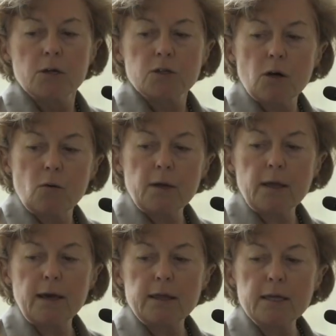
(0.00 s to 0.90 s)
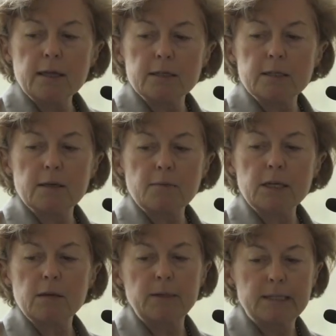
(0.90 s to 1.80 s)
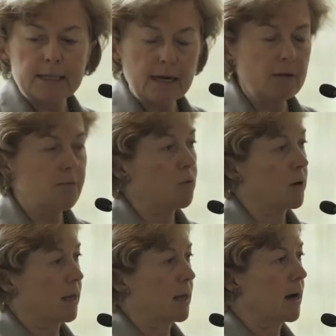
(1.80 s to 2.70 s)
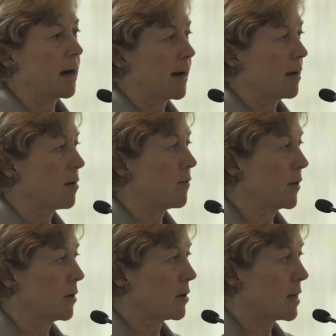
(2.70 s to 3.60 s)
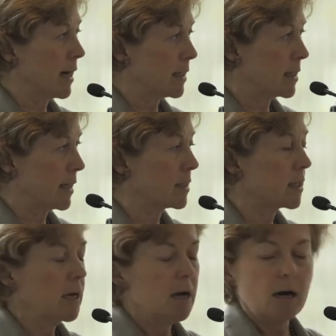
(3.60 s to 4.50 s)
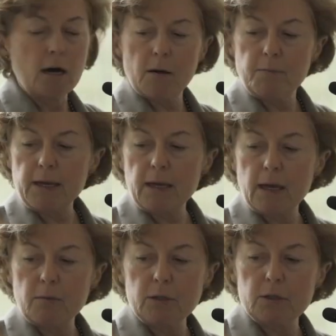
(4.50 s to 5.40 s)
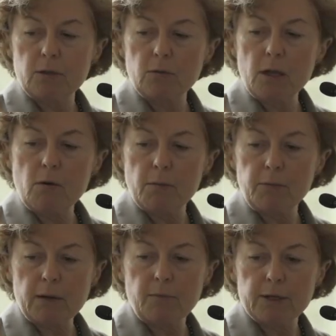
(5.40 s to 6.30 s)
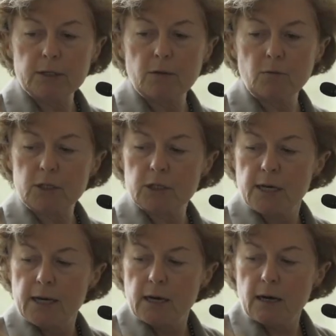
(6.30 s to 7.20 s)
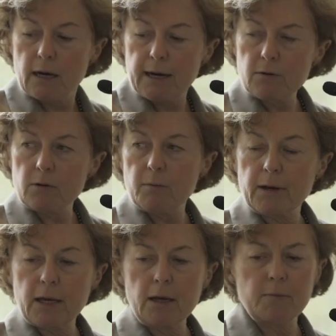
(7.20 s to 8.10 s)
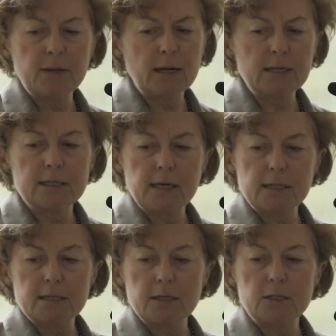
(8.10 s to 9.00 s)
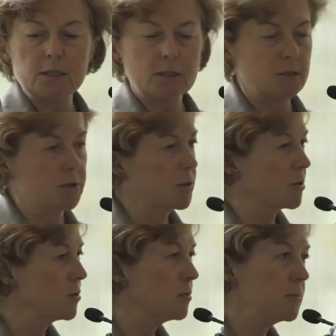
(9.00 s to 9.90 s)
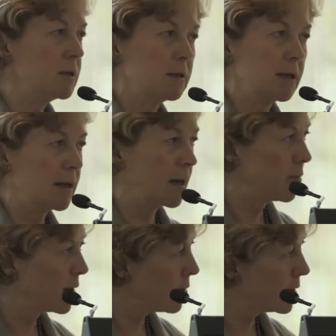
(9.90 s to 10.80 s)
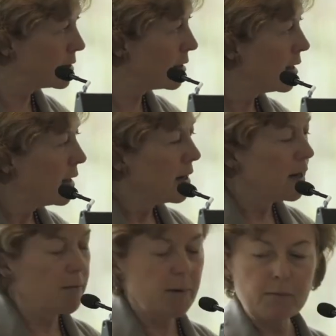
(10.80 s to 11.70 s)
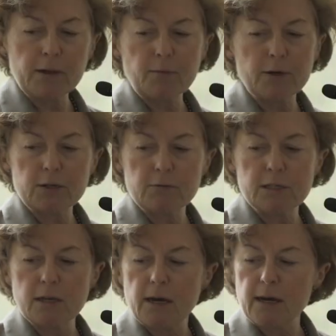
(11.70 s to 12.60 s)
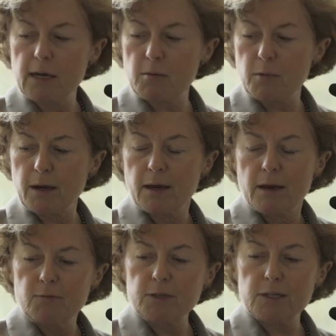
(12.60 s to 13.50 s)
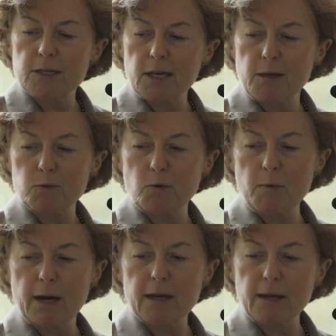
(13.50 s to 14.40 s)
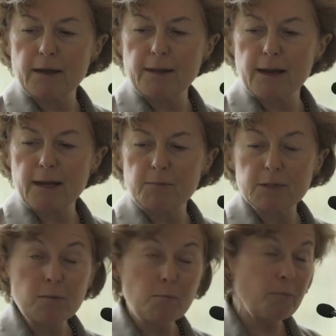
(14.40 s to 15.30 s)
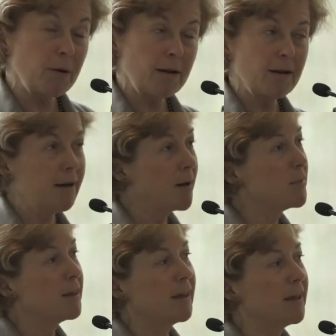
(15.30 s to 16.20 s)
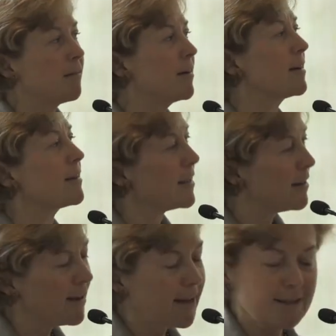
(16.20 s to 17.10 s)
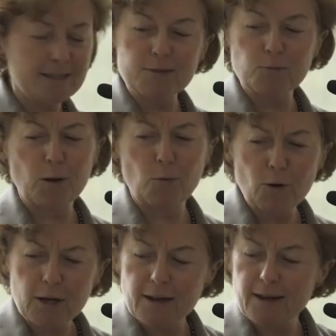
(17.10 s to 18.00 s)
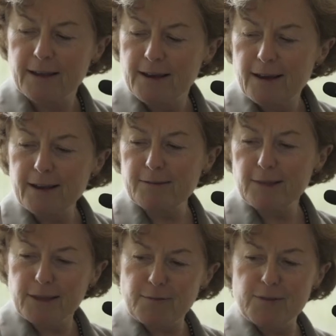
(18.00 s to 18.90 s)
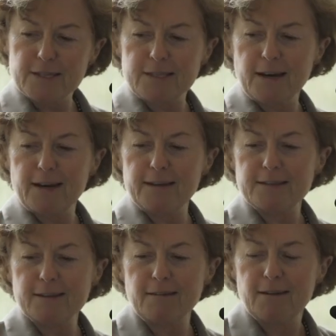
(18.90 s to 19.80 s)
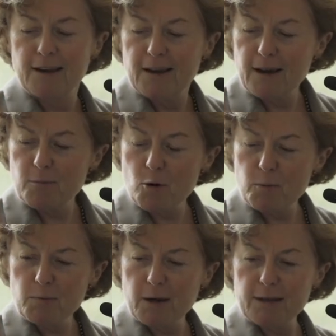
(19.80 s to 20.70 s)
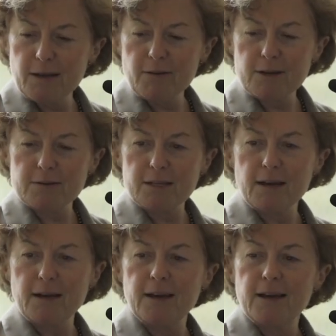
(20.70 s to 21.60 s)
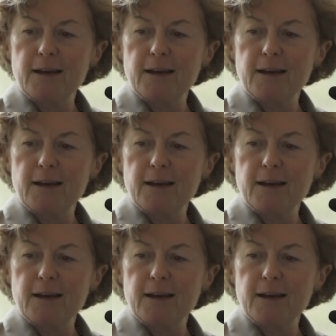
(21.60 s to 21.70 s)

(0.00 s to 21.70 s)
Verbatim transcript: So I think there's something to be said for the higher phenol content uh, being able to lower blood pressure, which uh, I don't know here, but in the United States, it's just assumed you'll get high blood pressure. Uh, my blood pressure isn't high yet, and my physician keeps remarking on that. I keep saying, but I'm in the area. You know, I, I, this is what I work at. I, I live this diet, so I'm hoping mine never goes high.